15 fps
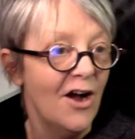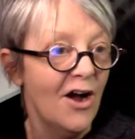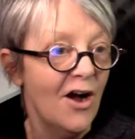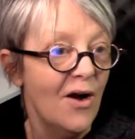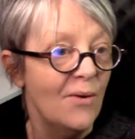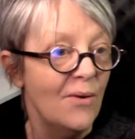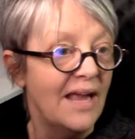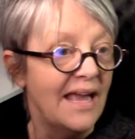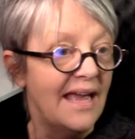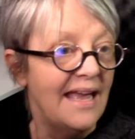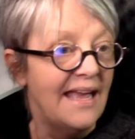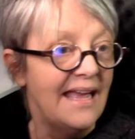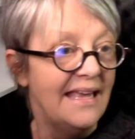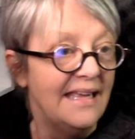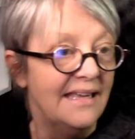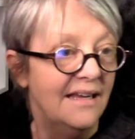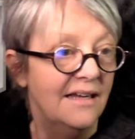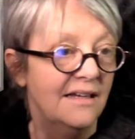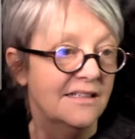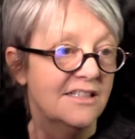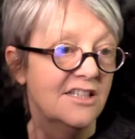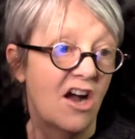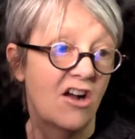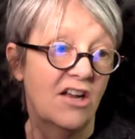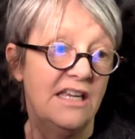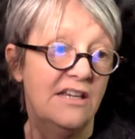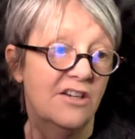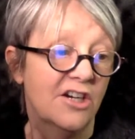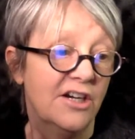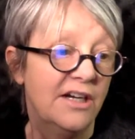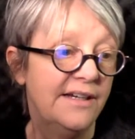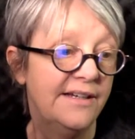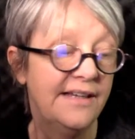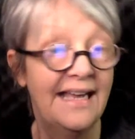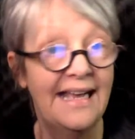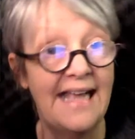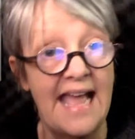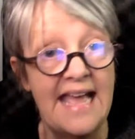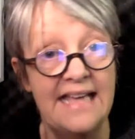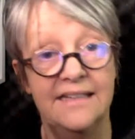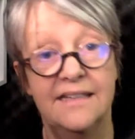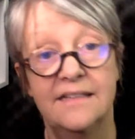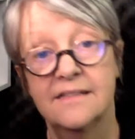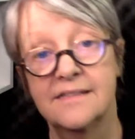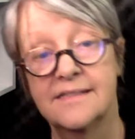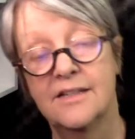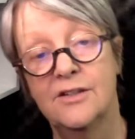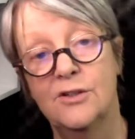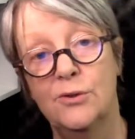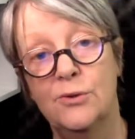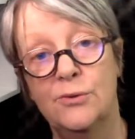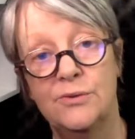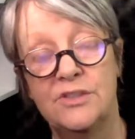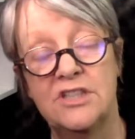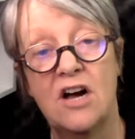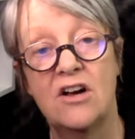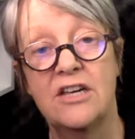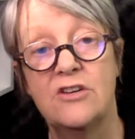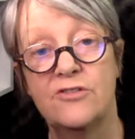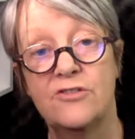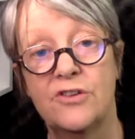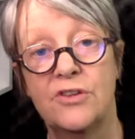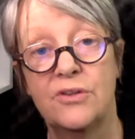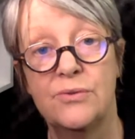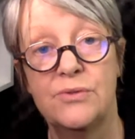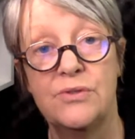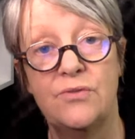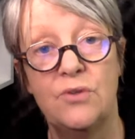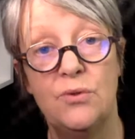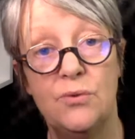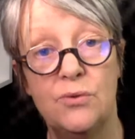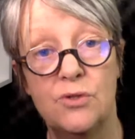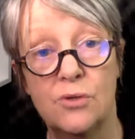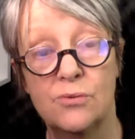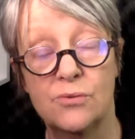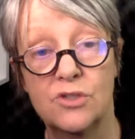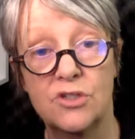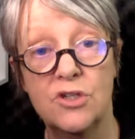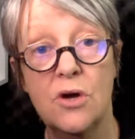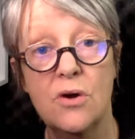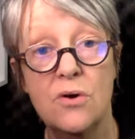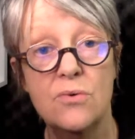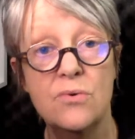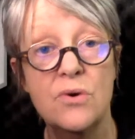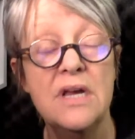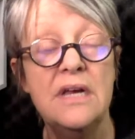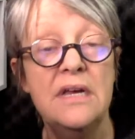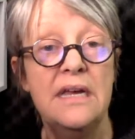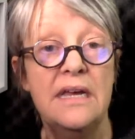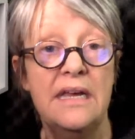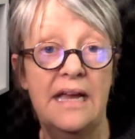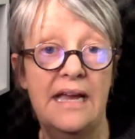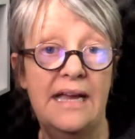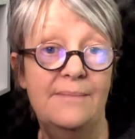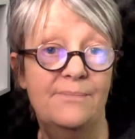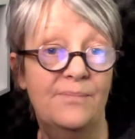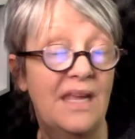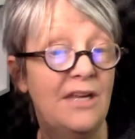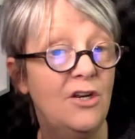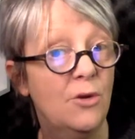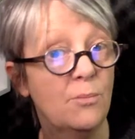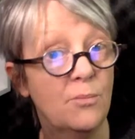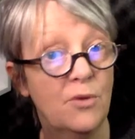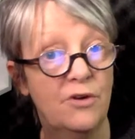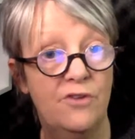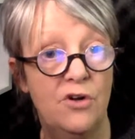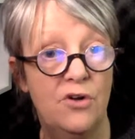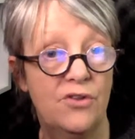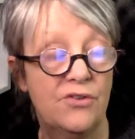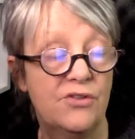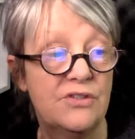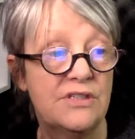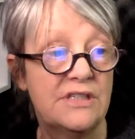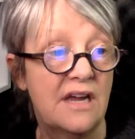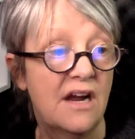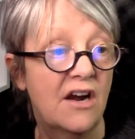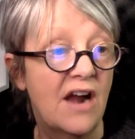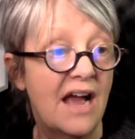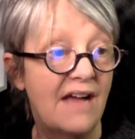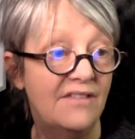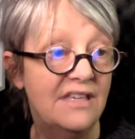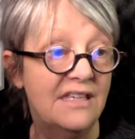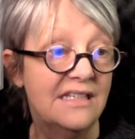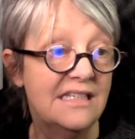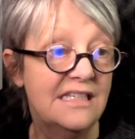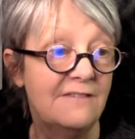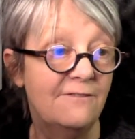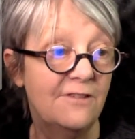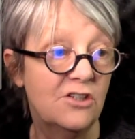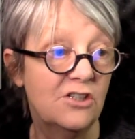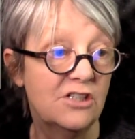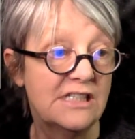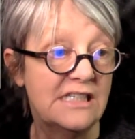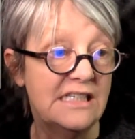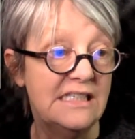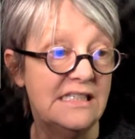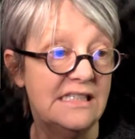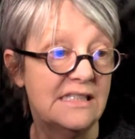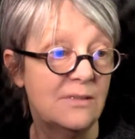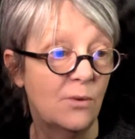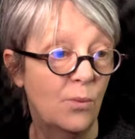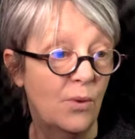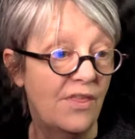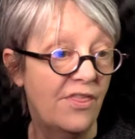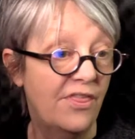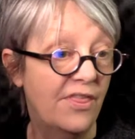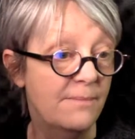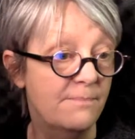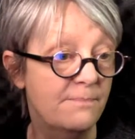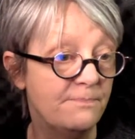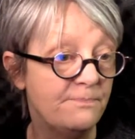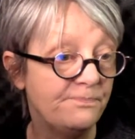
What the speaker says: Okay, dog ear again. So dog ear, for those of you who don't know, a number of authors are having difficulties with them.